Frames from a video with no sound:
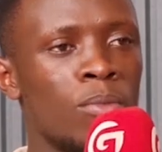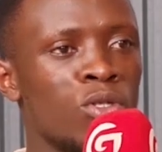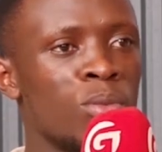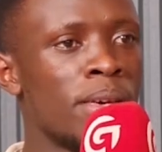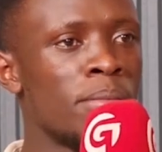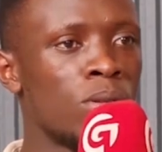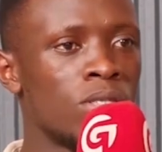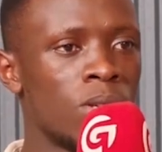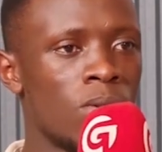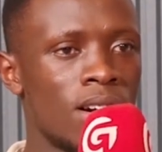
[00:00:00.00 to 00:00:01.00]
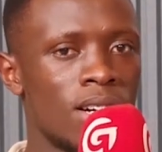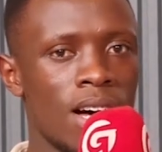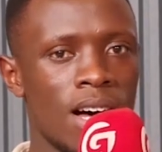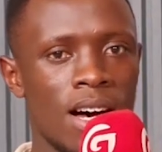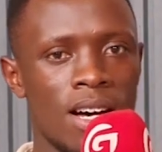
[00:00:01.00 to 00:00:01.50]
munyumya emboozi
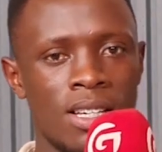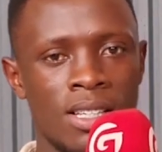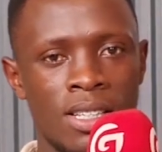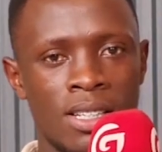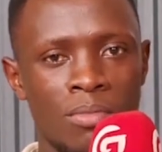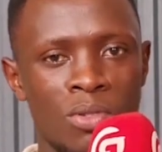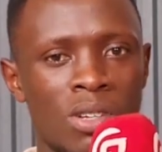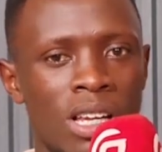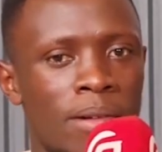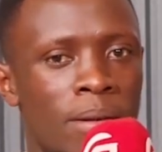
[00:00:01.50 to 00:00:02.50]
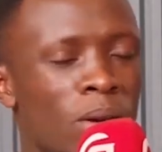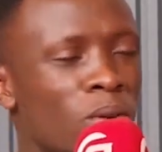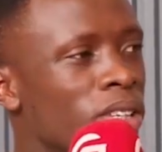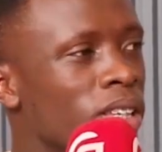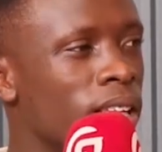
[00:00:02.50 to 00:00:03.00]
waka mulina olaba
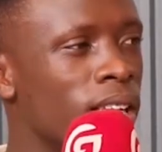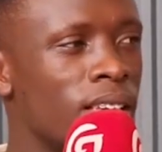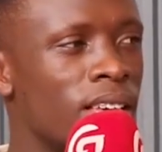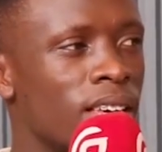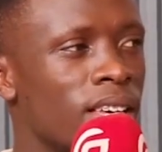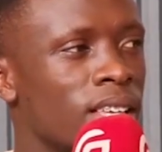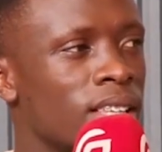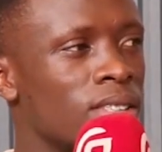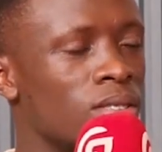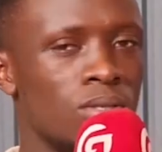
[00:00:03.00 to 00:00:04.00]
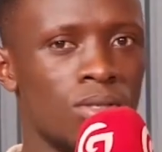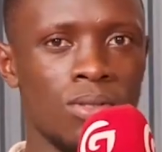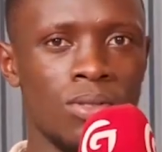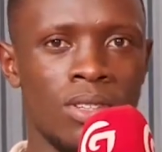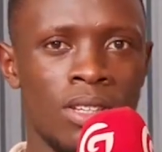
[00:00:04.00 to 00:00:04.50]
amawulire, you
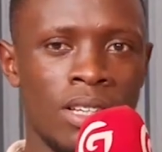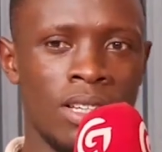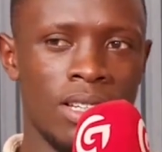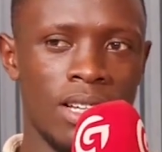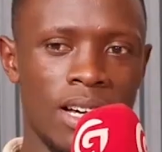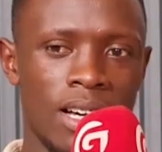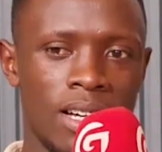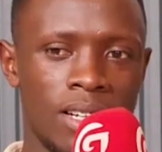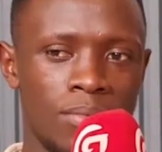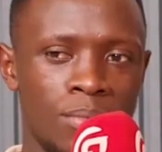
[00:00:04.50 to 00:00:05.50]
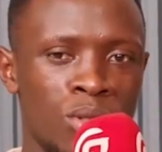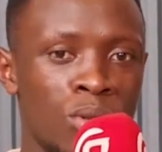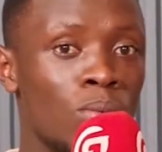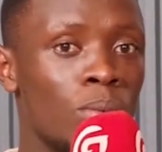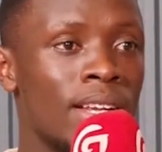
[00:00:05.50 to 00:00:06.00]
know, mulina
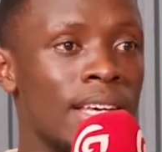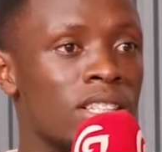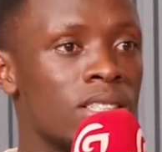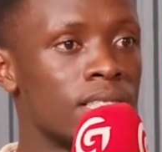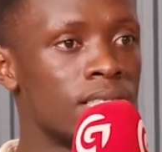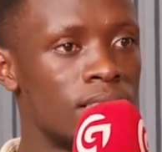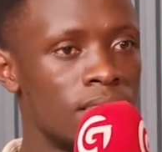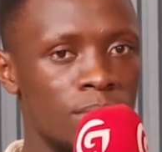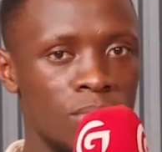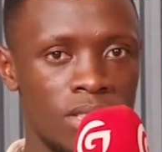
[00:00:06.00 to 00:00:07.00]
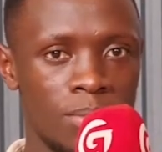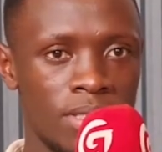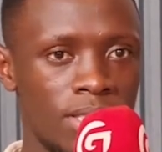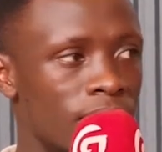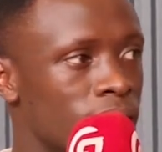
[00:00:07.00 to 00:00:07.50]
okubeera interested mu
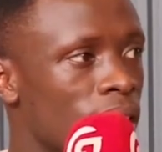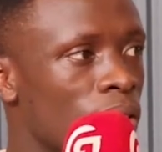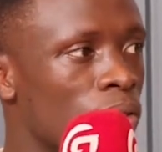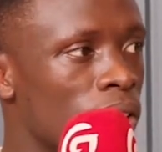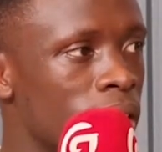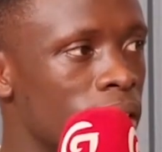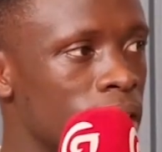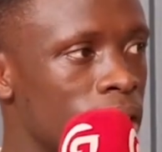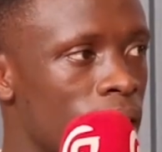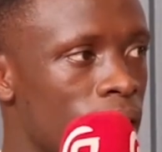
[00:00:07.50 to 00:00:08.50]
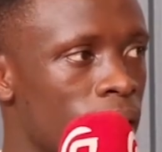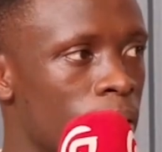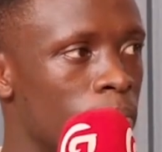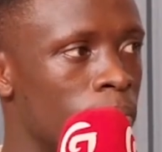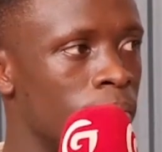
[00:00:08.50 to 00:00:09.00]
kimuze ekyakola at the
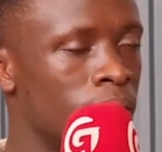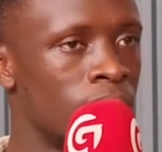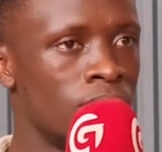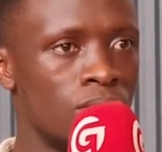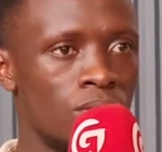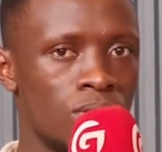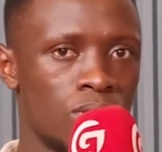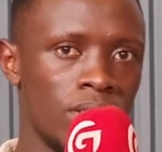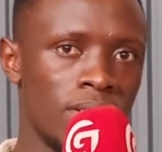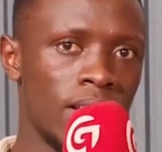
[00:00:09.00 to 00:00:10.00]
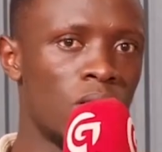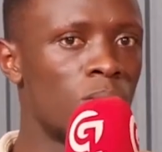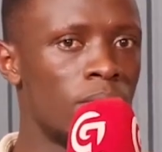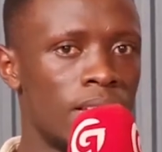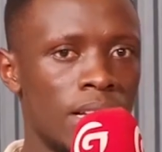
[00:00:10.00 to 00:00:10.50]
time. You know, so all
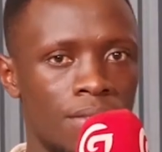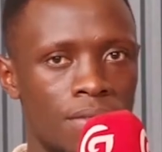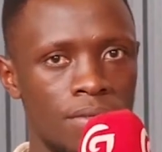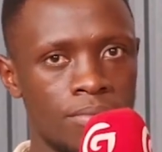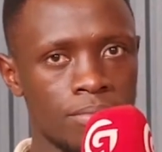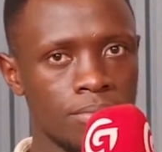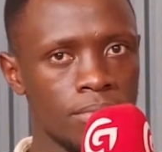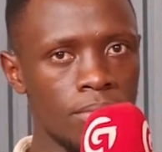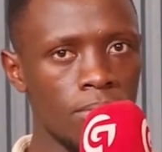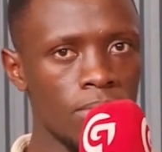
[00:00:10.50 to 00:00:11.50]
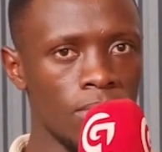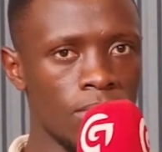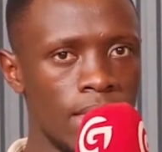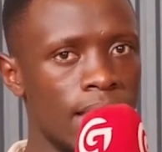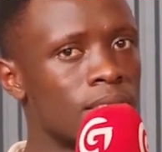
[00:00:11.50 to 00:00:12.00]
my life
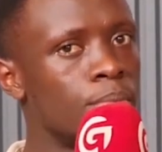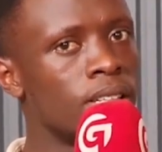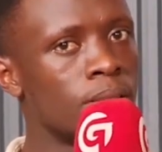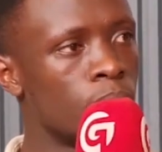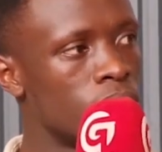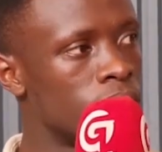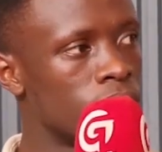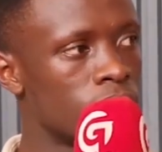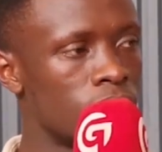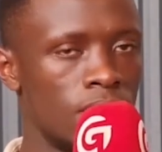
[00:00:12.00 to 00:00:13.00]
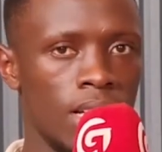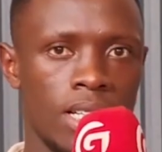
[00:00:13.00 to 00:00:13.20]
he has been in politics. Like,